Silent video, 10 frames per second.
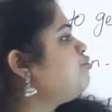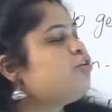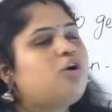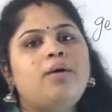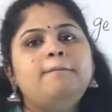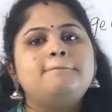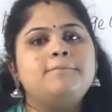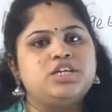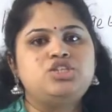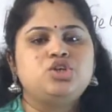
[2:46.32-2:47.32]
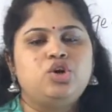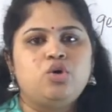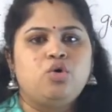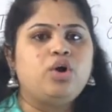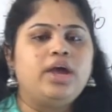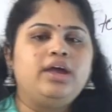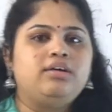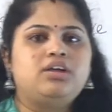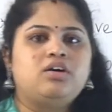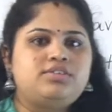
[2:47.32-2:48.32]
for me to go.
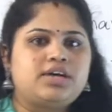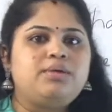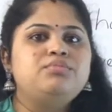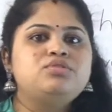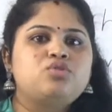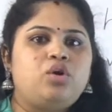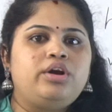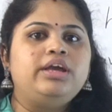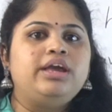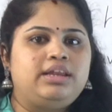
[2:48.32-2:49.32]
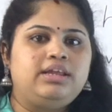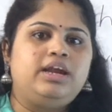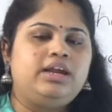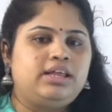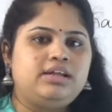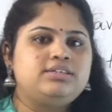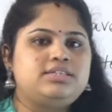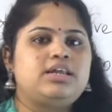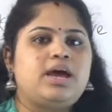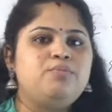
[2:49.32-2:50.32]
Now time is already getting late, that it's
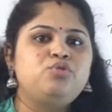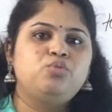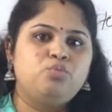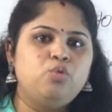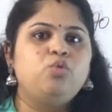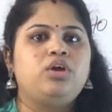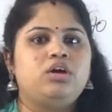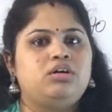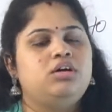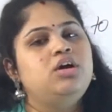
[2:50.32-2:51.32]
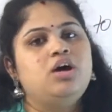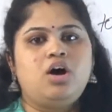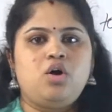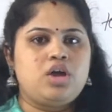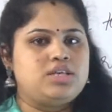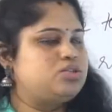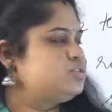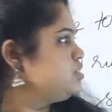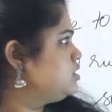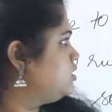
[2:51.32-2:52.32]
a time to move here. So
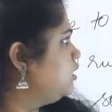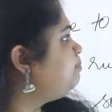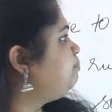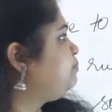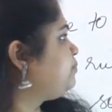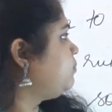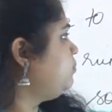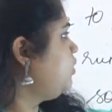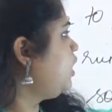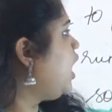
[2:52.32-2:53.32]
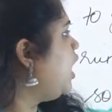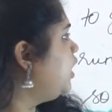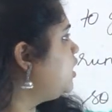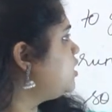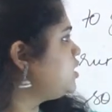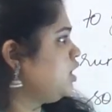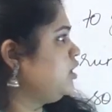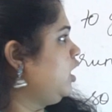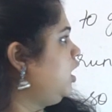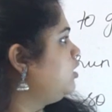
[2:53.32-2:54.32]
this is
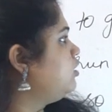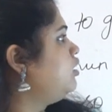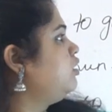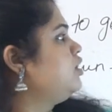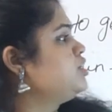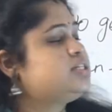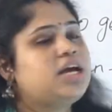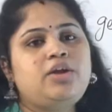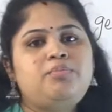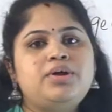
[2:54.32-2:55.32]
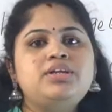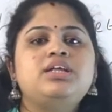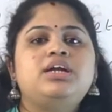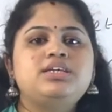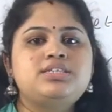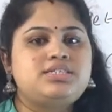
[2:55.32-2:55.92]
another statement that is